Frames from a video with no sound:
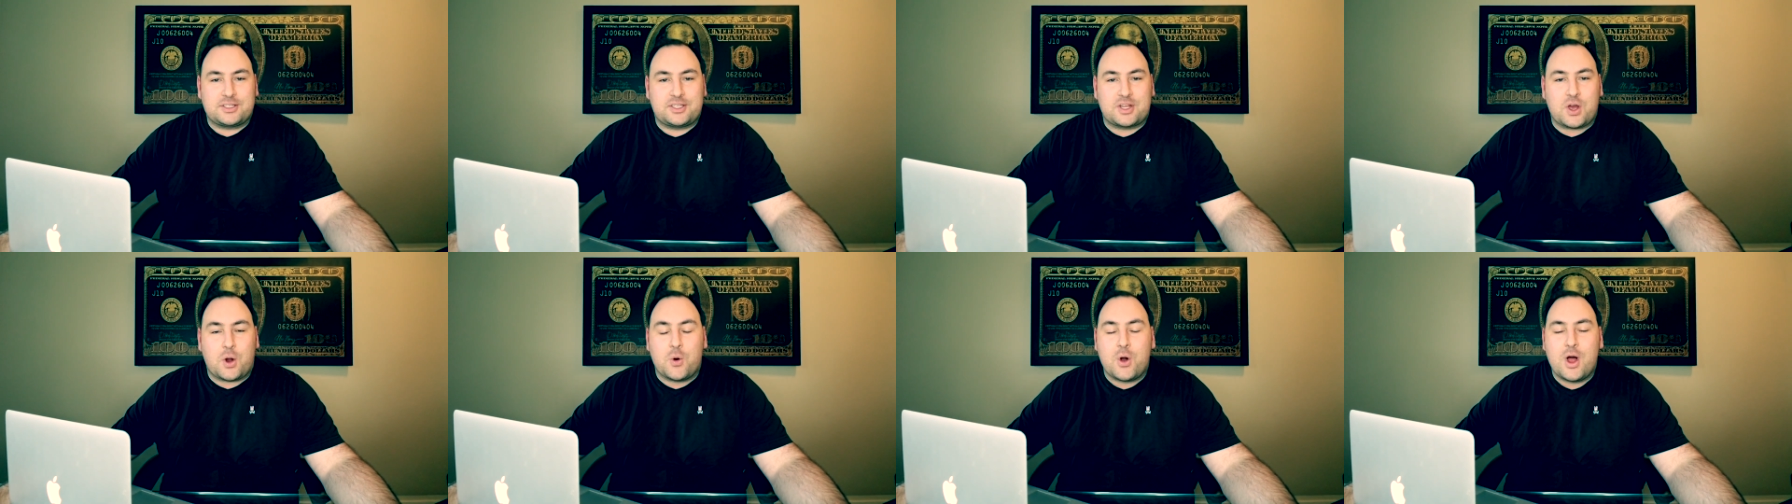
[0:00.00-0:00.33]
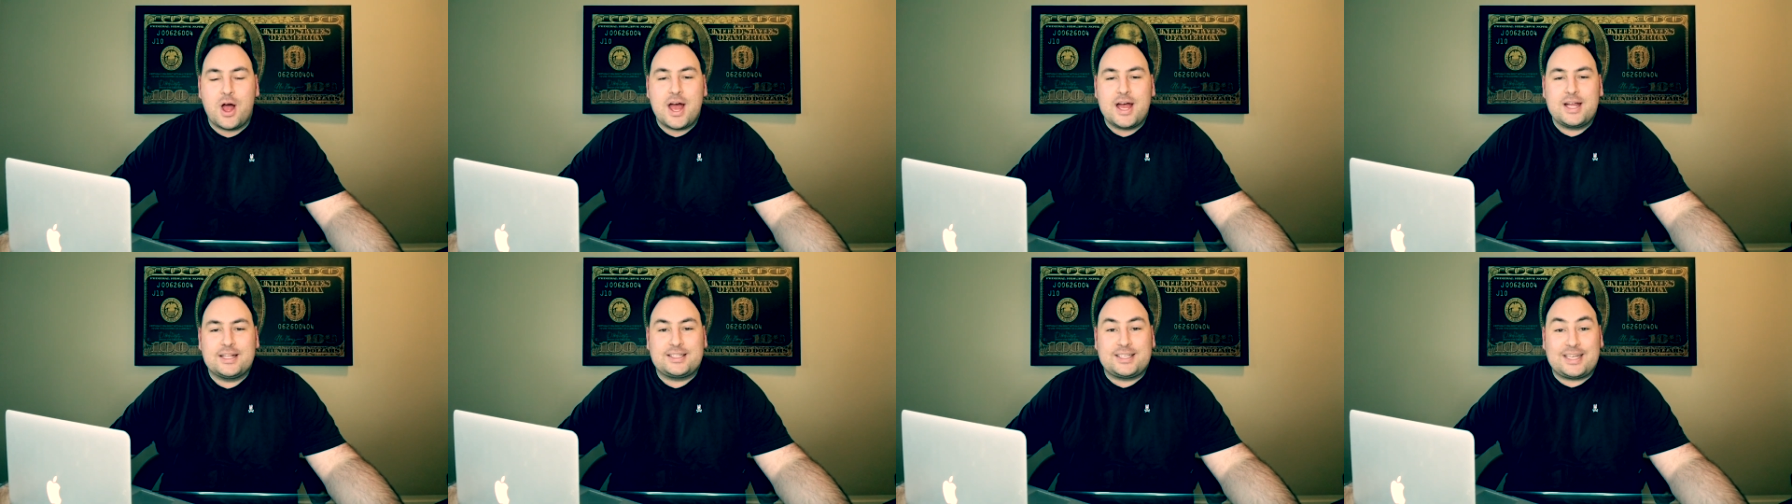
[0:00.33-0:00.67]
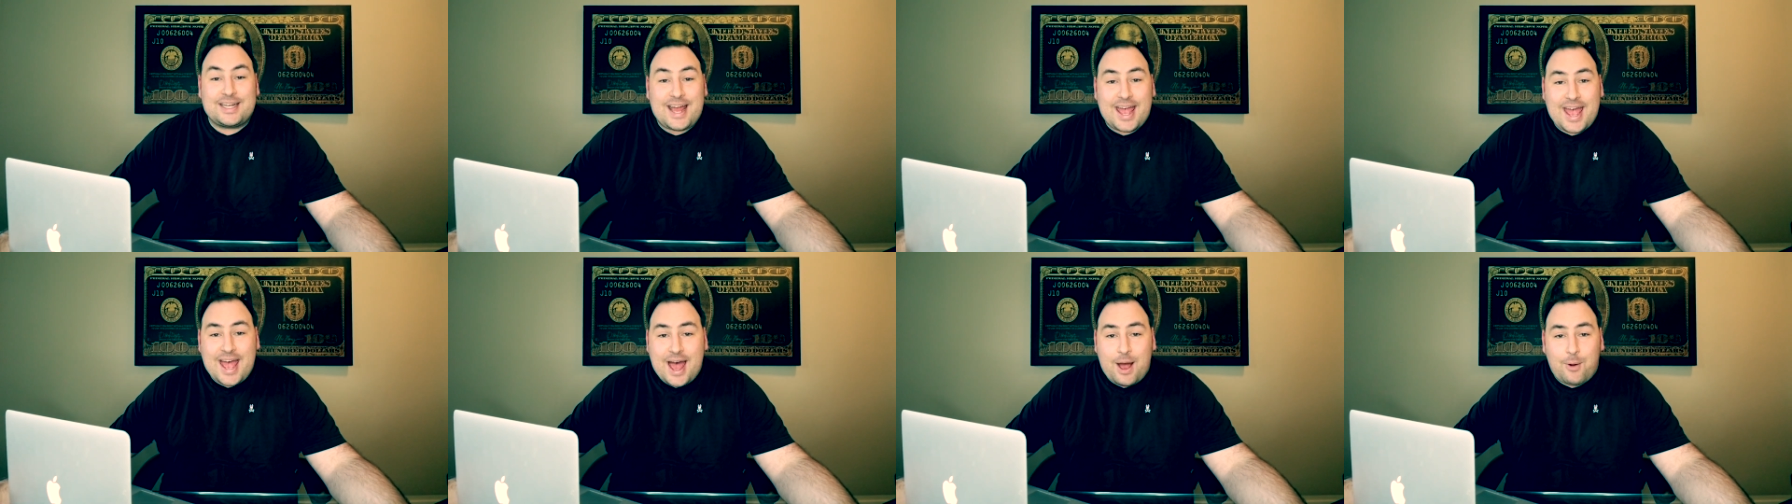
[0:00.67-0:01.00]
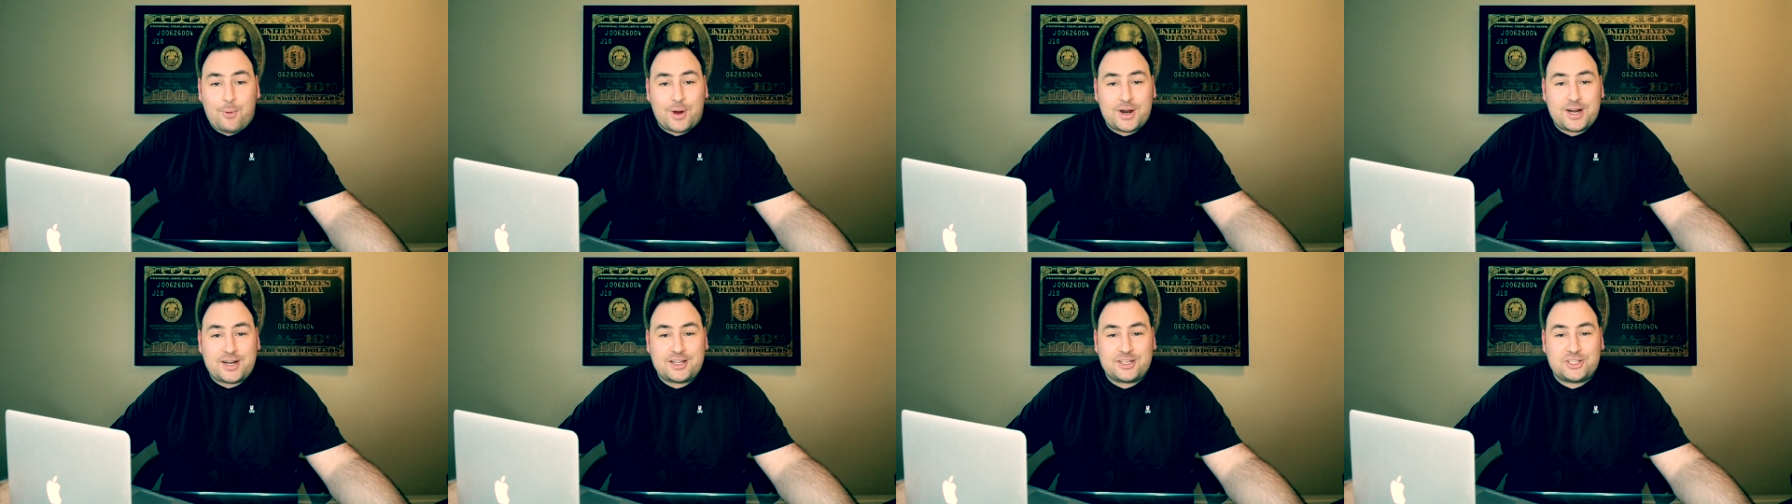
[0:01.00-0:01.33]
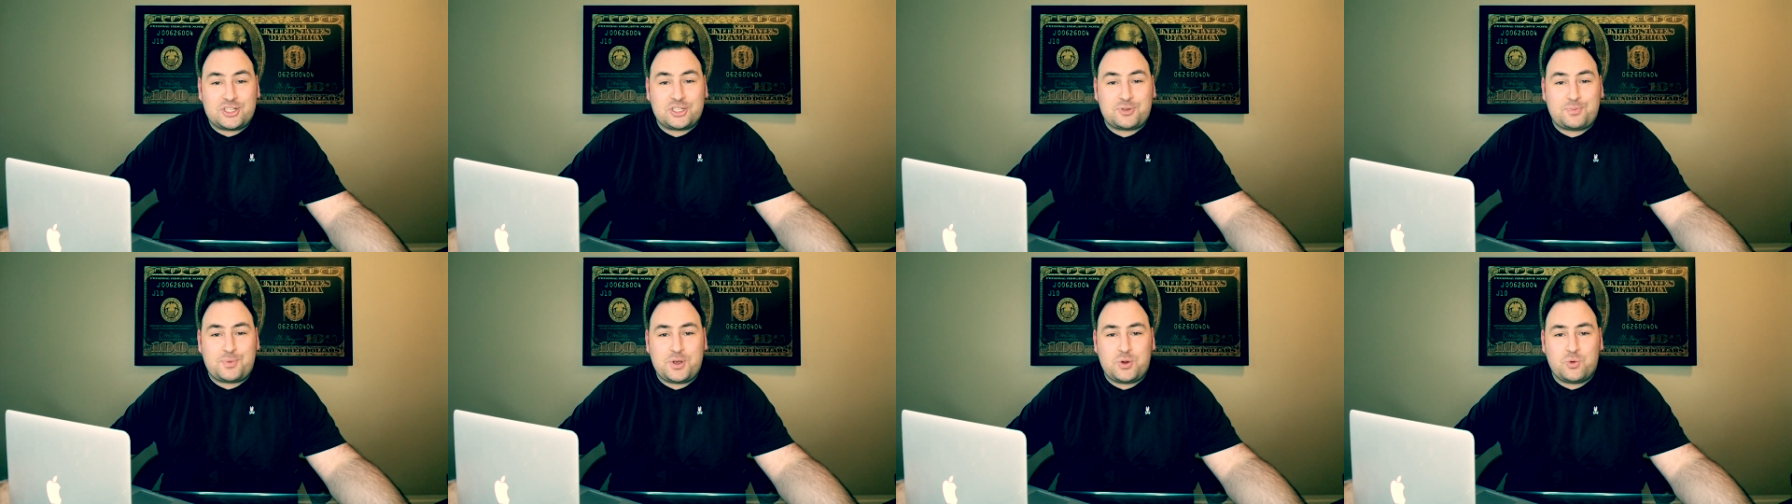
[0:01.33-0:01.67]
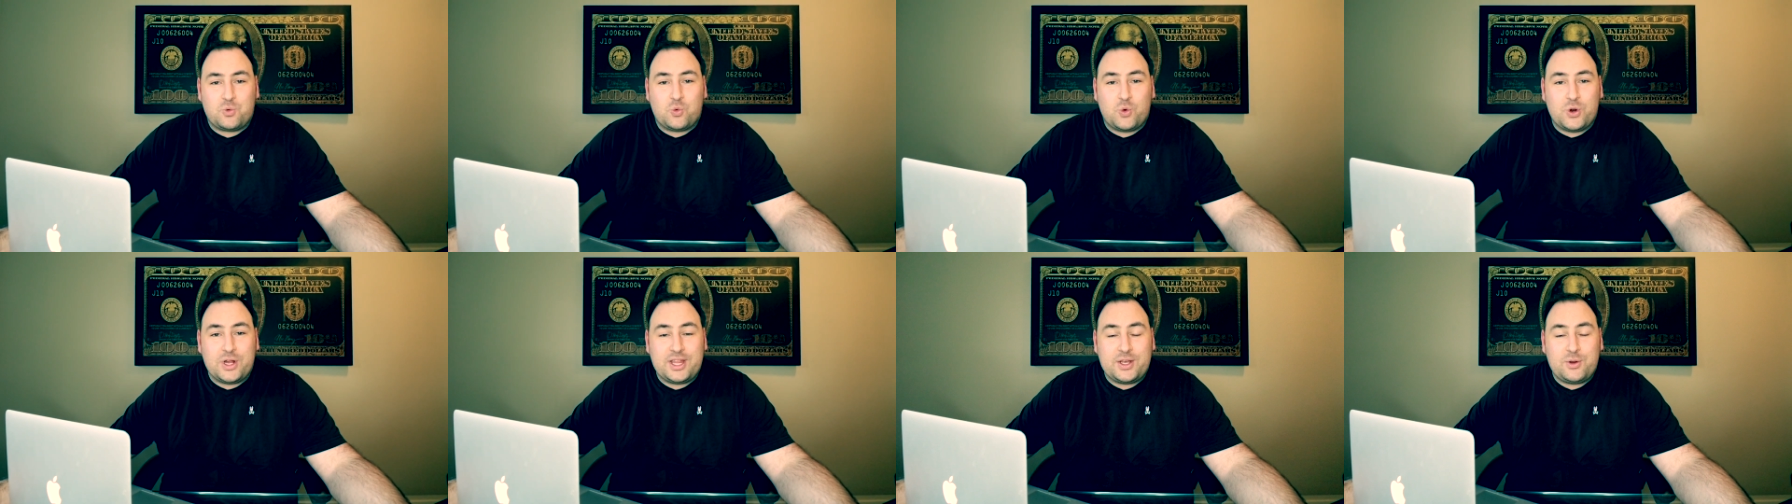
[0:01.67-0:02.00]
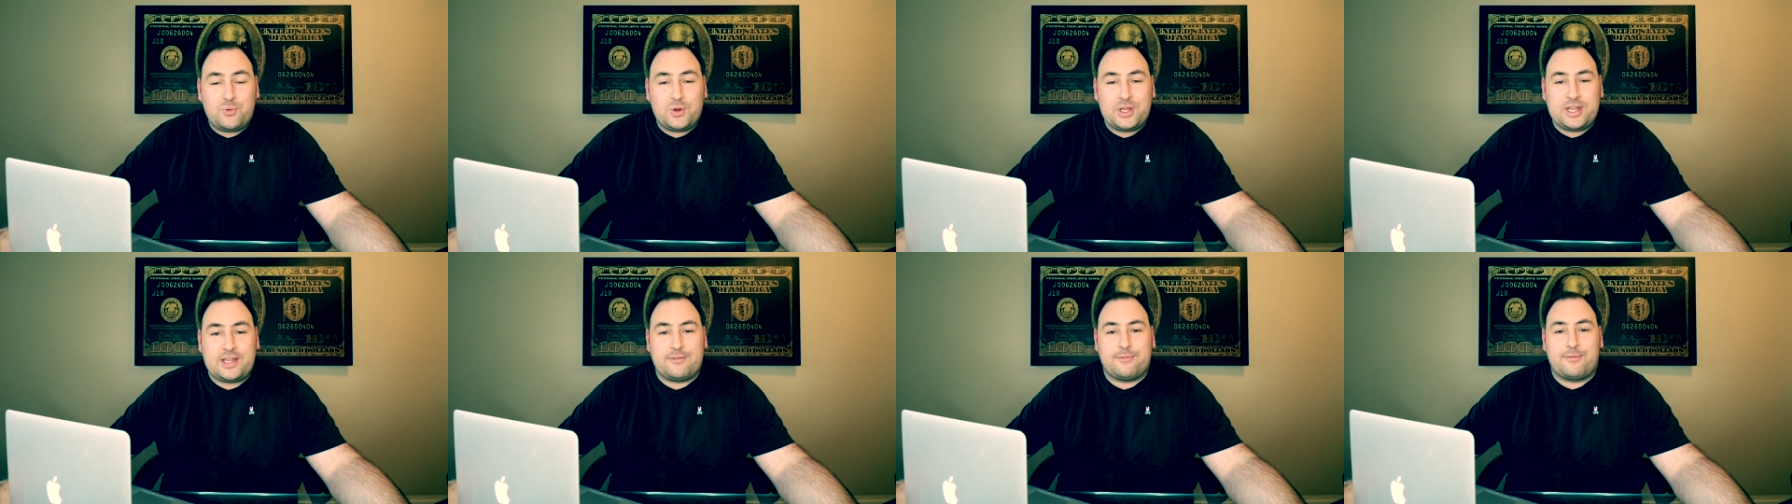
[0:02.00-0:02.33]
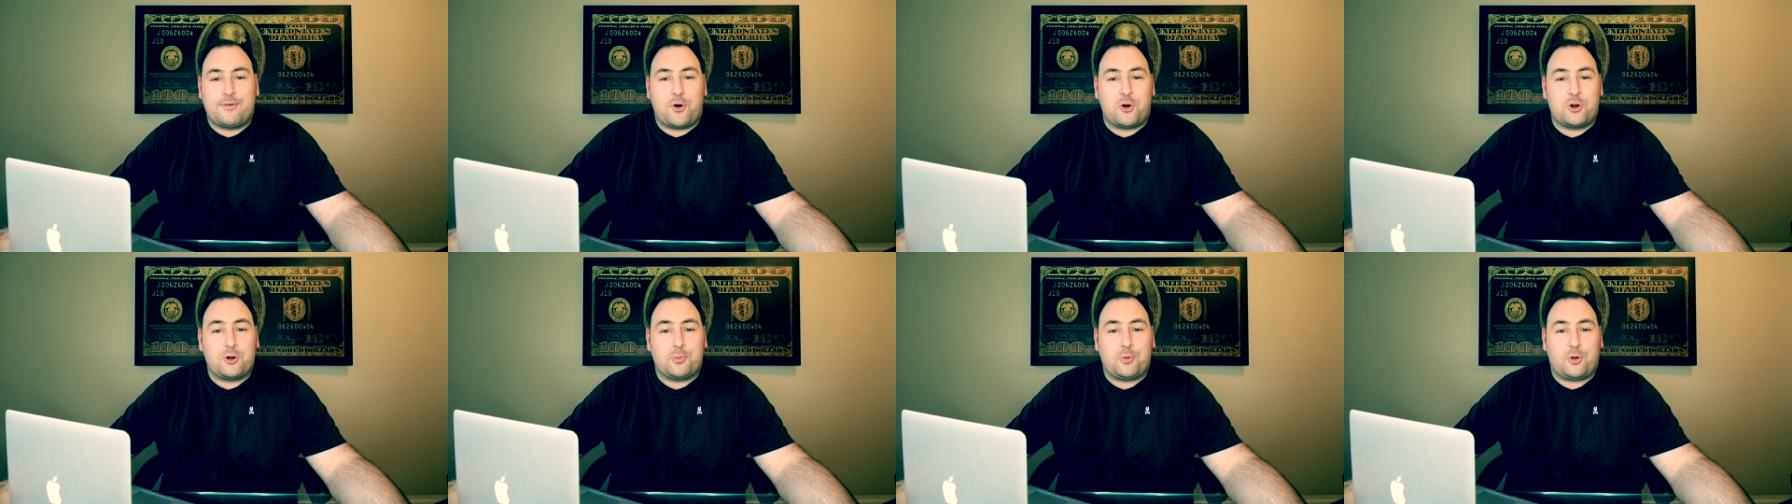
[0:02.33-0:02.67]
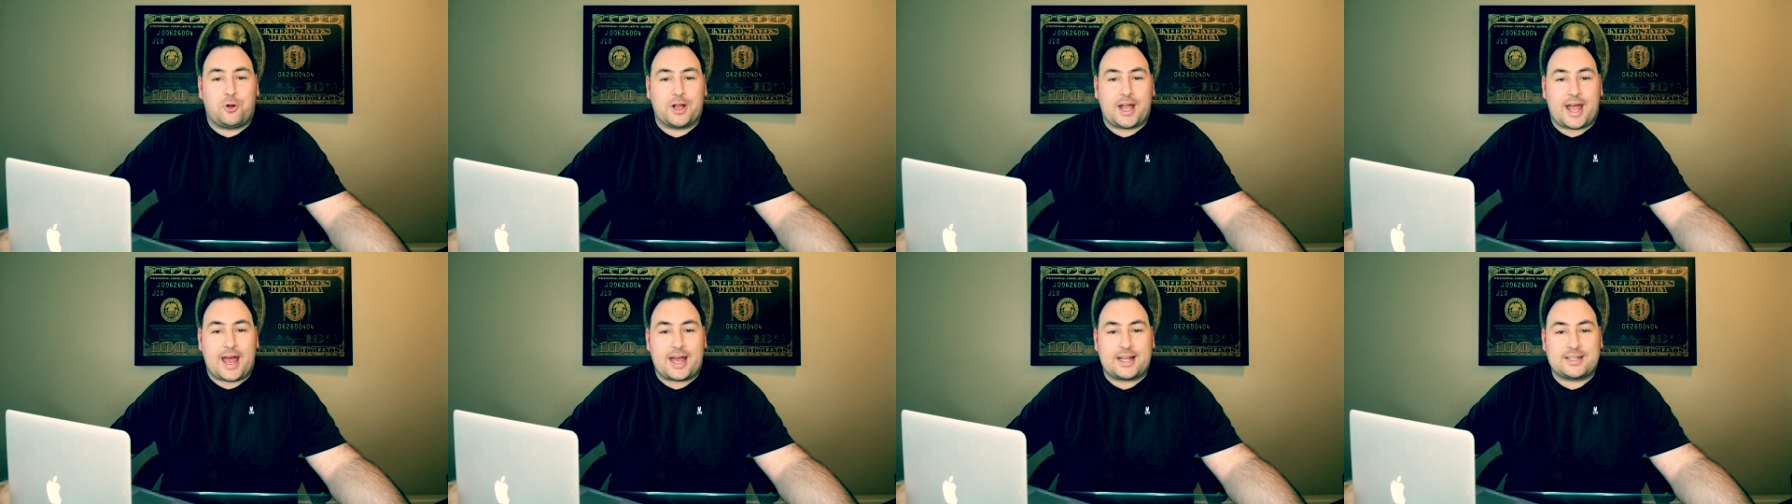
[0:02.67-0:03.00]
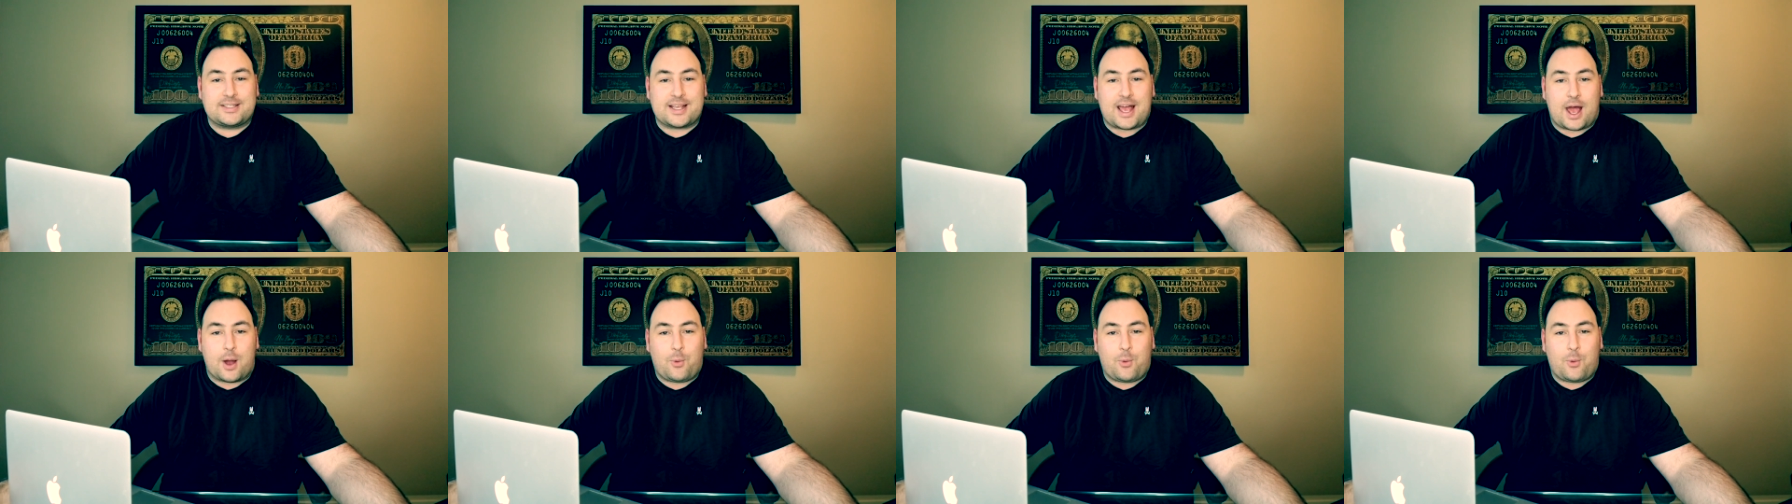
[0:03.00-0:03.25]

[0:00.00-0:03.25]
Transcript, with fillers: So today I wanted to just be really, really vulnerable, guys.